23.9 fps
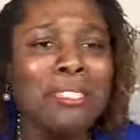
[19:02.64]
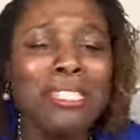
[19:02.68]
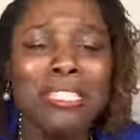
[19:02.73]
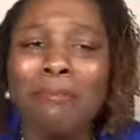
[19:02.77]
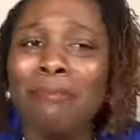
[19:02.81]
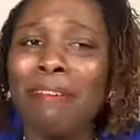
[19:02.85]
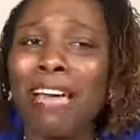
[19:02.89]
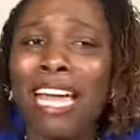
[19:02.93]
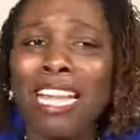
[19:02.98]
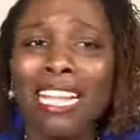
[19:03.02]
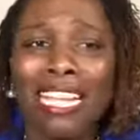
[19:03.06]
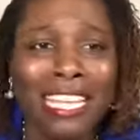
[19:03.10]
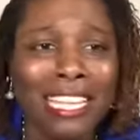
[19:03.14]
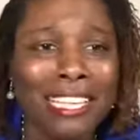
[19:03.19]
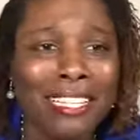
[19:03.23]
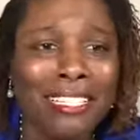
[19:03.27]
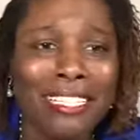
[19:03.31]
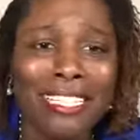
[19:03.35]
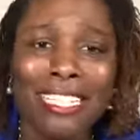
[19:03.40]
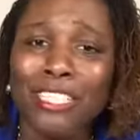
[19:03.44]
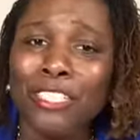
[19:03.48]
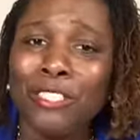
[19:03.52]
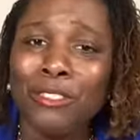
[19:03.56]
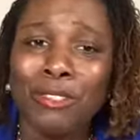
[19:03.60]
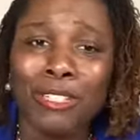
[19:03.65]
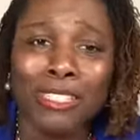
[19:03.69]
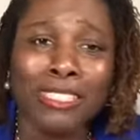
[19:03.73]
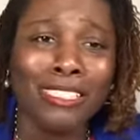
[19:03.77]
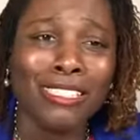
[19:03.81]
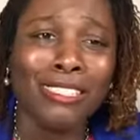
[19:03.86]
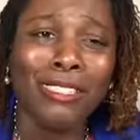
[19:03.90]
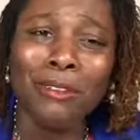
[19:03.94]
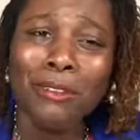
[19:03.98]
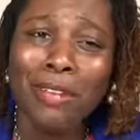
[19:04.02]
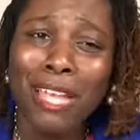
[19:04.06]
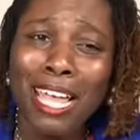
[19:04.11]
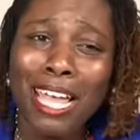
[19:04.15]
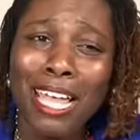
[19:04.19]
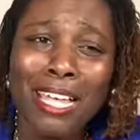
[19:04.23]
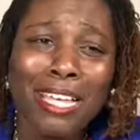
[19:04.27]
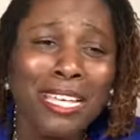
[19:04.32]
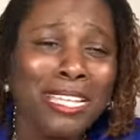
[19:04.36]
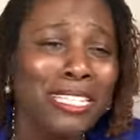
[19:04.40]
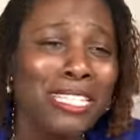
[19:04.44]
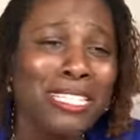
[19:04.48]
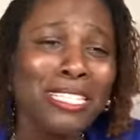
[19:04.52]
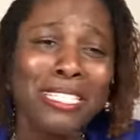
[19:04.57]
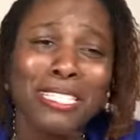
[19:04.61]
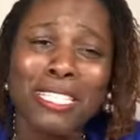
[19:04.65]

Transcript: somebody else that's struggling, okay? Because